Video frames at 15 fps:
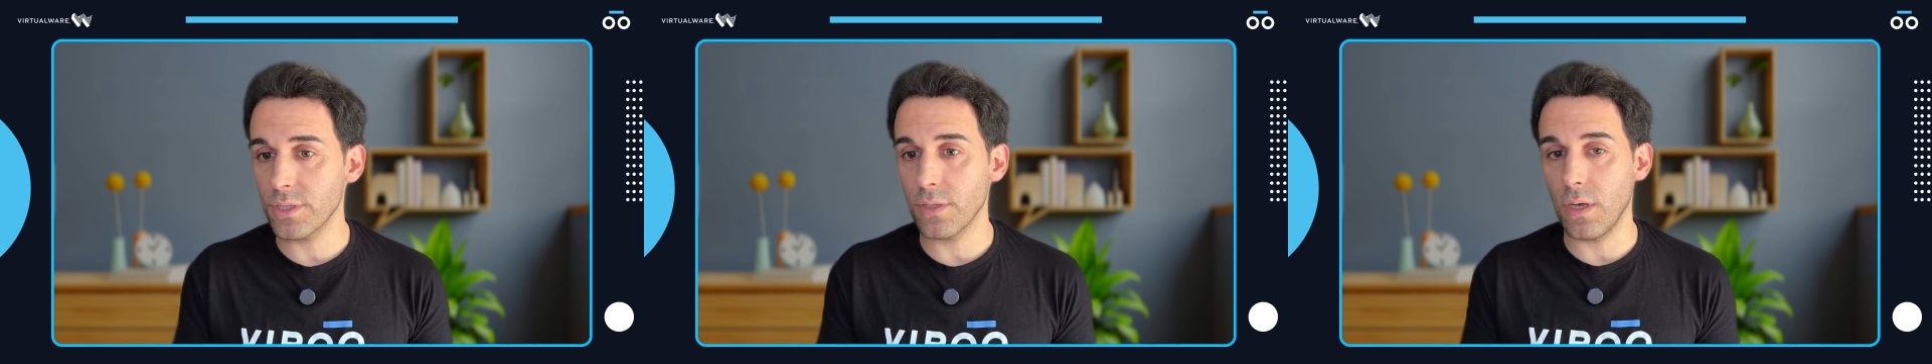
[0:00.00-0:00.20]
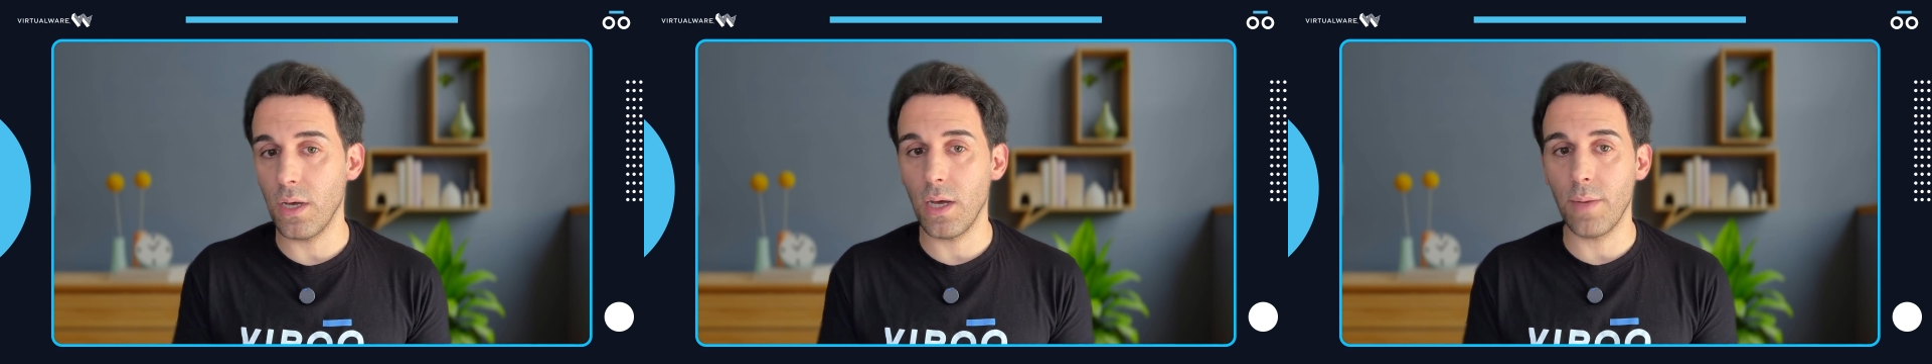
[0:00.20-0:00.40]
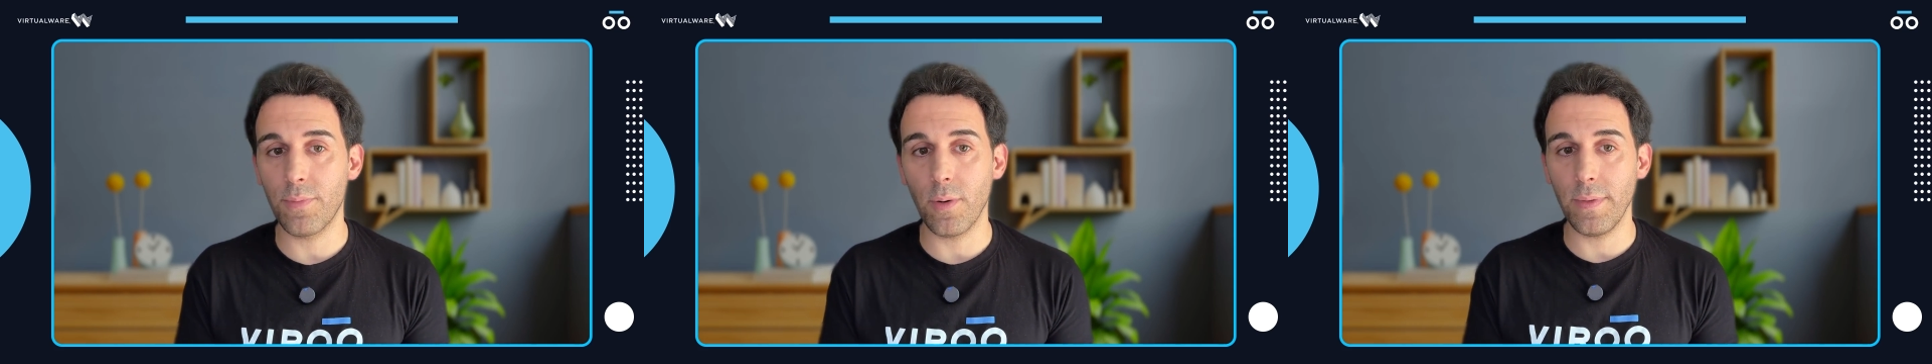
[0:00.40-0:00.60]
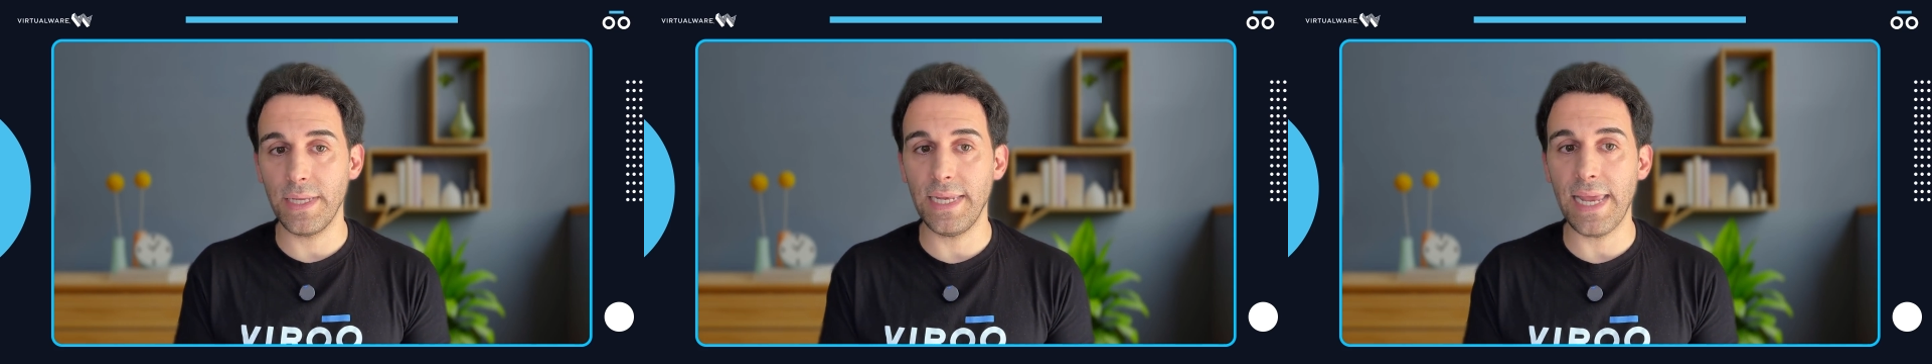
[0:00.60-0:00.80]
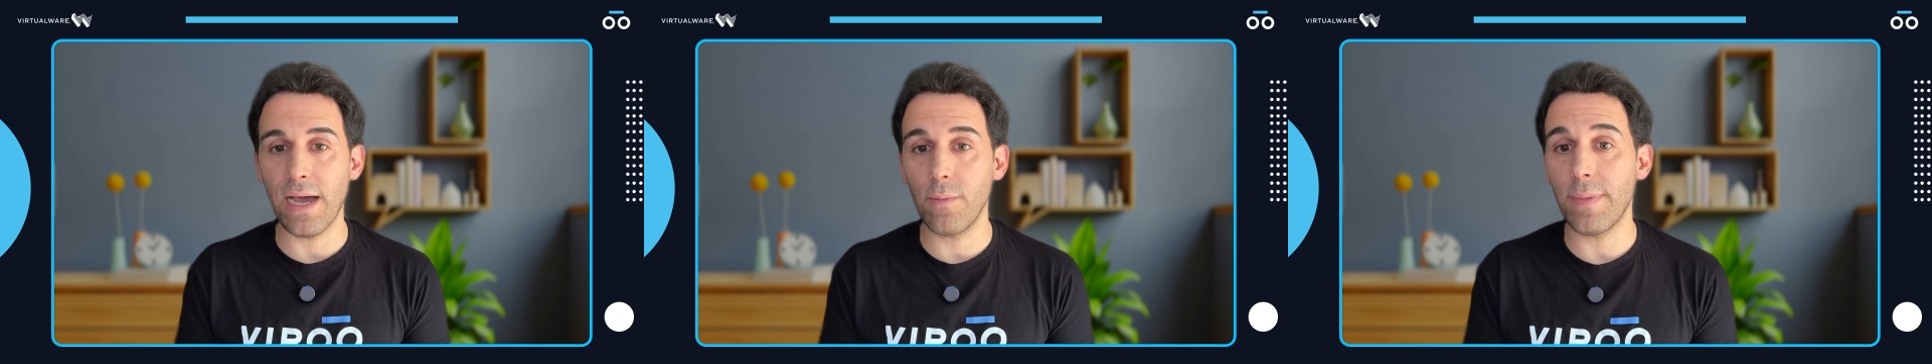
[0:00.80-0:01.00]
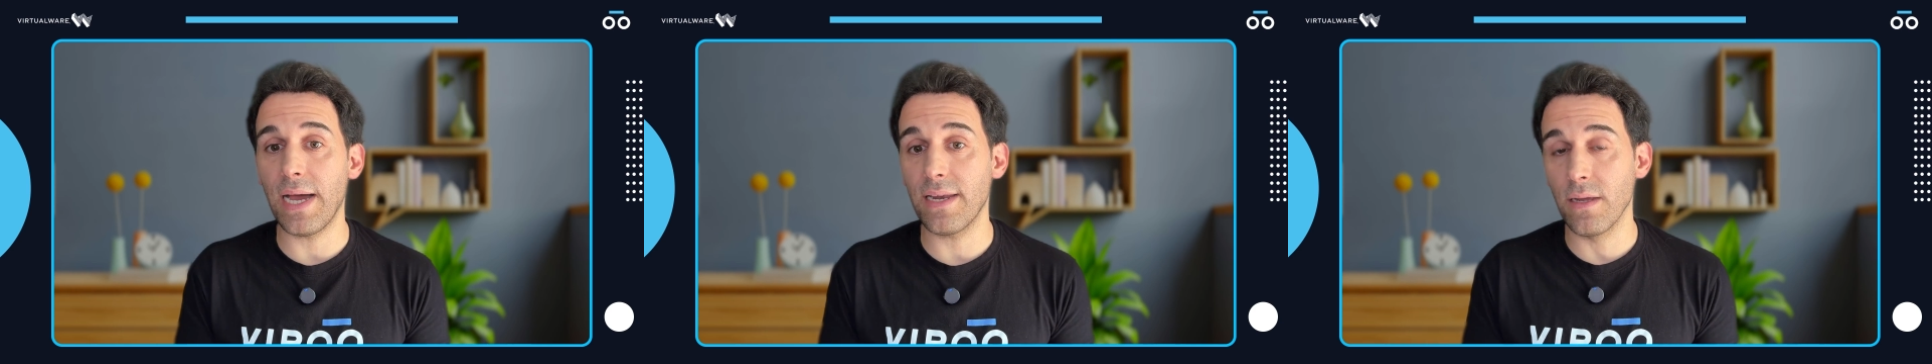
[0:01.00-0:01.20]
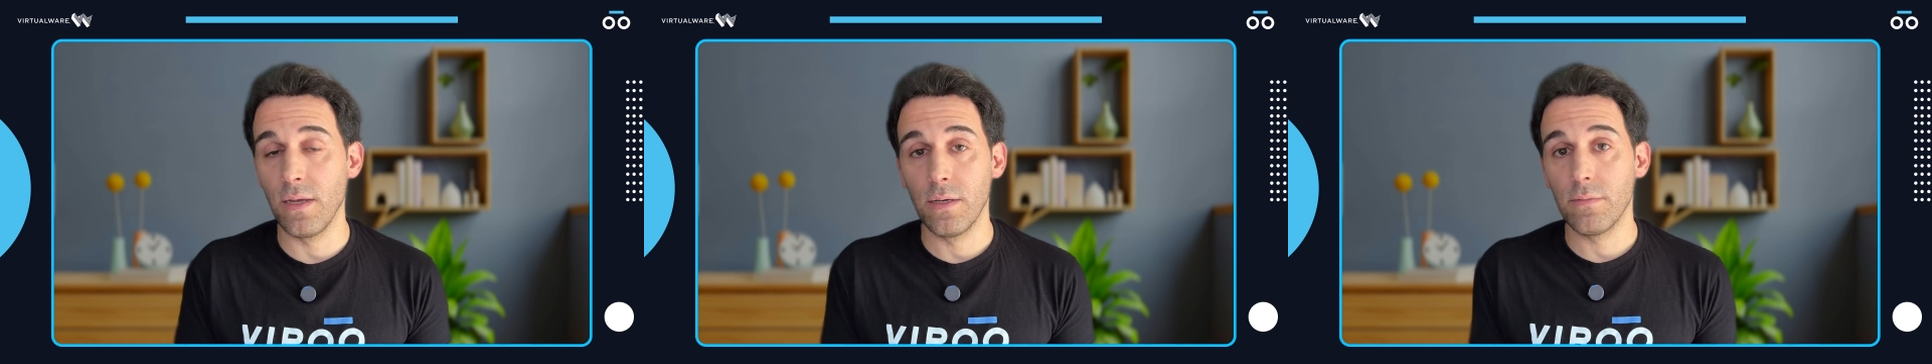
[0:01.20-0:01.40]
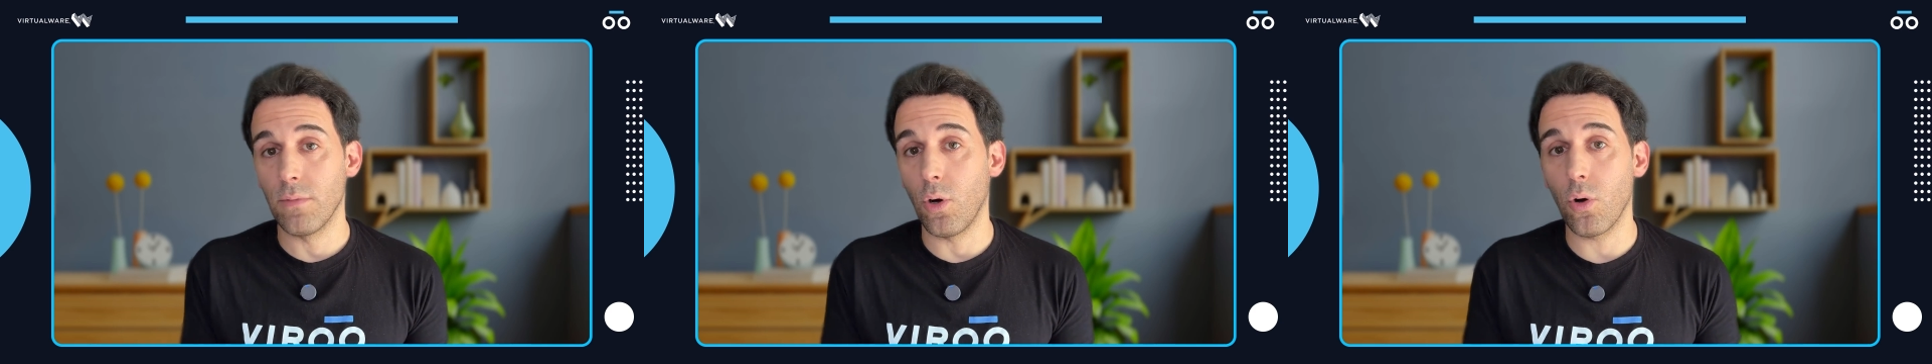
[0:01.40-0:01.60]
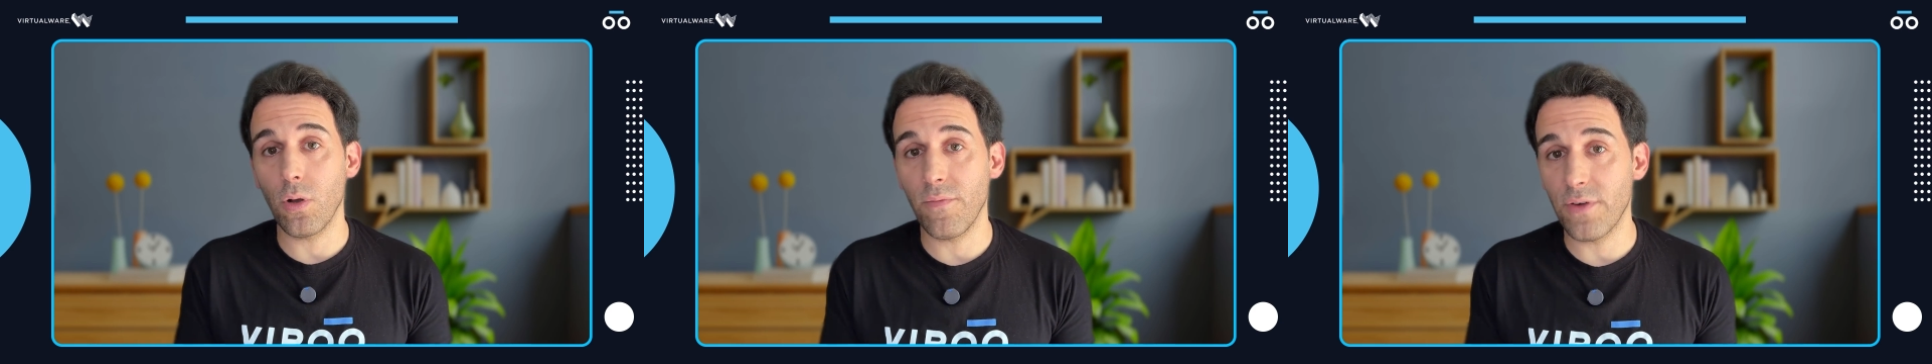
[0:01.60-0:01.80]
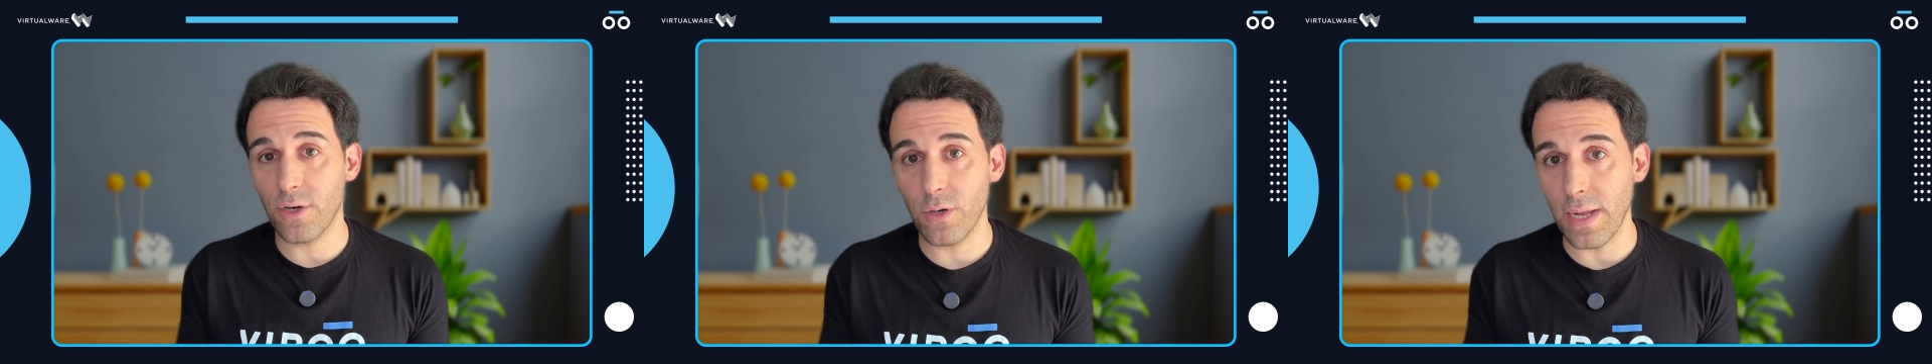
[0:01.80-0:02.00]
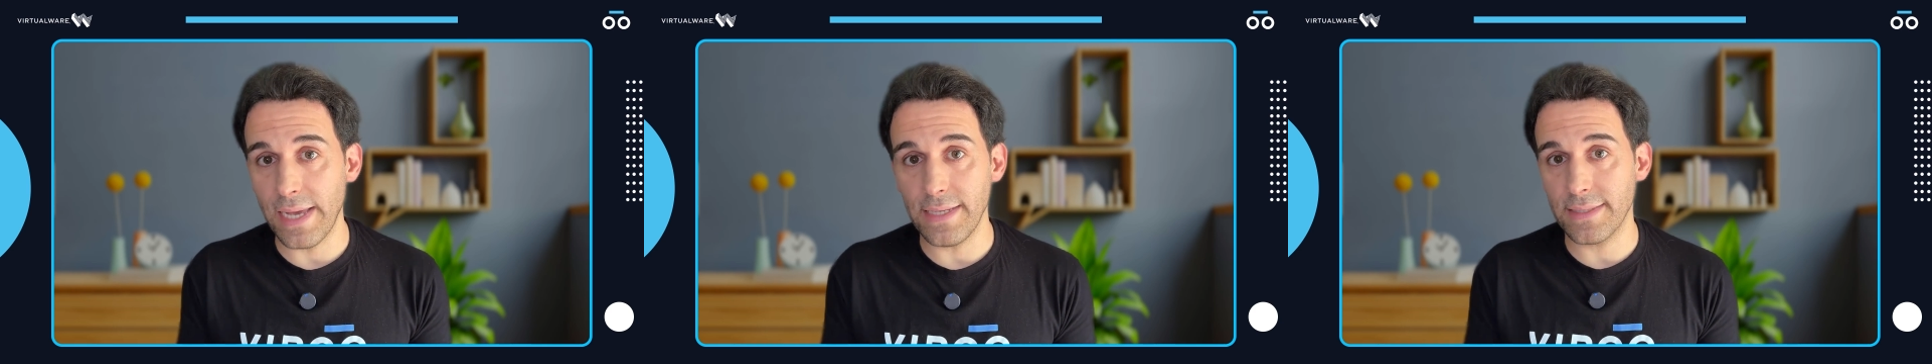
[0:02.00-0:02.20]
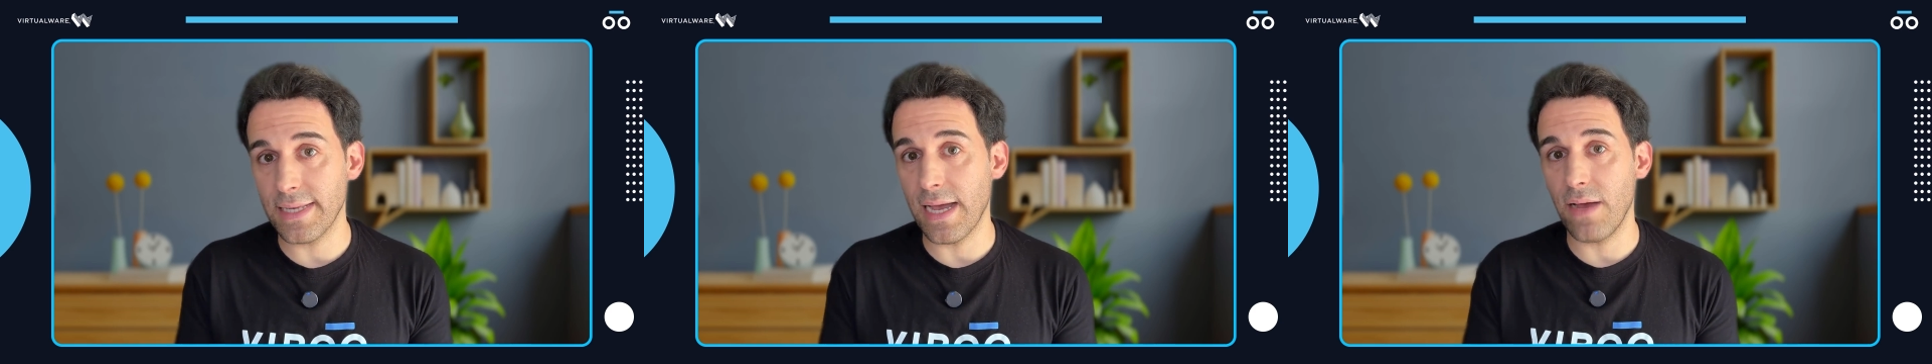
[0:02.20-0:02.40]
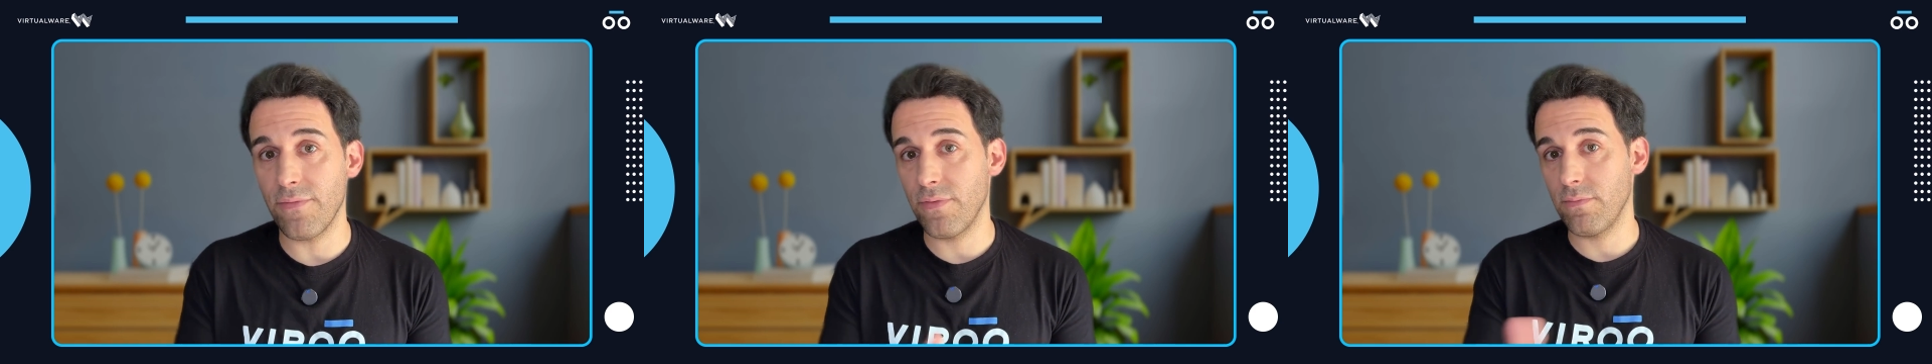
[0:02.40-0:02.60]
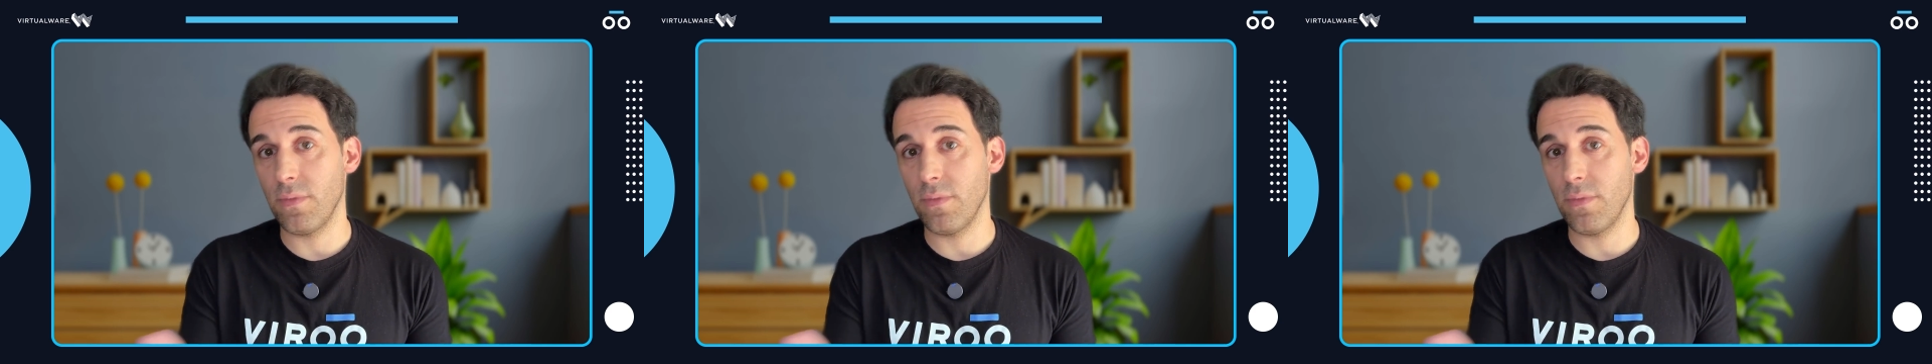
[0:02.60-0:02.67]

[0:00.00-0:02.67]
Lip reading: probably now, but all of our clients have